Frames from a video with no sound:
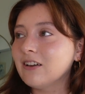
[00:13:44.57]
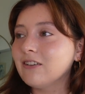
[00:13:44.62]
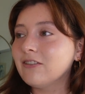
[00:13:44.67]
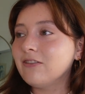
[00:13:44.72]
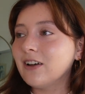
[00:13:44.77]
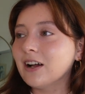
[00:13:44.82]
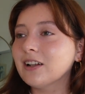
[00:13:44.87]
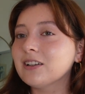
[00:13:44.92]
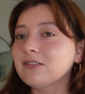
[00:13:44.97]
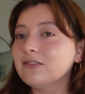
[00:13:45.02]

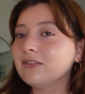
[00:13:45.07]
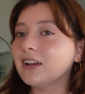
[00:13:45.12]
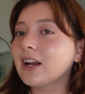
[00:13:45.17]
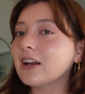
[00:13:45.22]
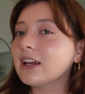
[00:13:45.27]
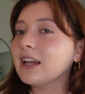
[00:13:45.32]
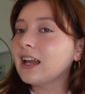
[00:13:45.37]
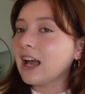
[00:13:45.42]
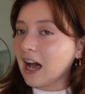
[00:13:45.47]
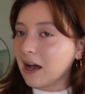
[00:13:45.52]
felt
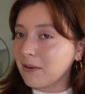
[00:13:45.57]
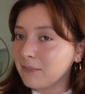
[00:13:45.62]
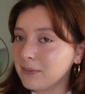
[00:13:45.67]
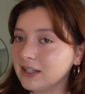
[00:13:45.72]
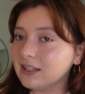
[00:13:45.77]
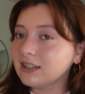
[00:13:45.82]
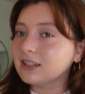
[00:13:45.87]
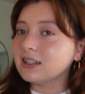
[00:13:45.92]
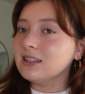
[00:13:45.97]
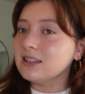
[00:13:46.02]
very happy
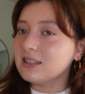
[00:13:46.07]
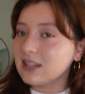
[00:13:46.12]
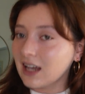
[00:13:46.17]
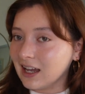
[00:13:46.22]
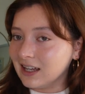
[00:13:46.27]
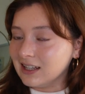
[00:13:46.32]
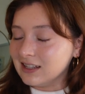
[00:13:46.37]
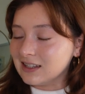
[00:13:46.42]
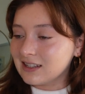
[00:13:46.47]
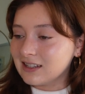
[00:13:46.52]
and
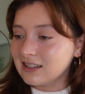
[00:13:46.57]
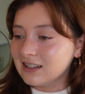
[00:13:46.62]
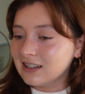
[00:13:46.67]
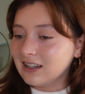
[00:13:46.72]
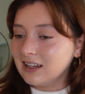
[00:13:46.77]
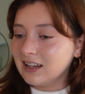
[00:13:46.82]
content.